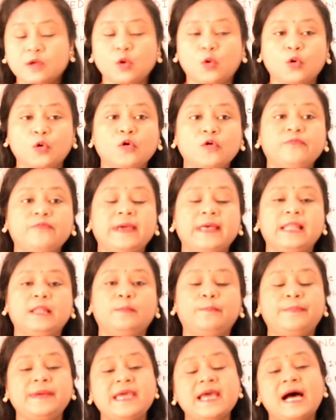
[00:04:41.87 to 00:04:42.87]

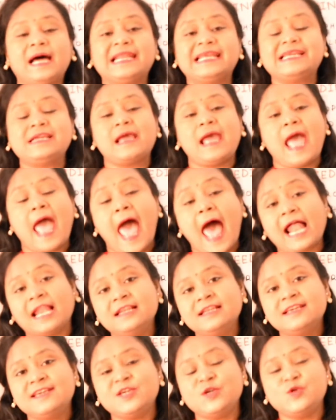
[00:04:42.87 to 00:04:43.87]
chlorophyll bearing
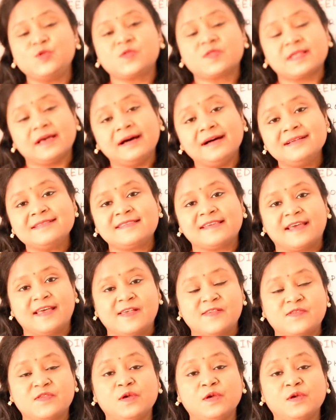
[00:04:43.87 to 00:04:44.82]
algae such as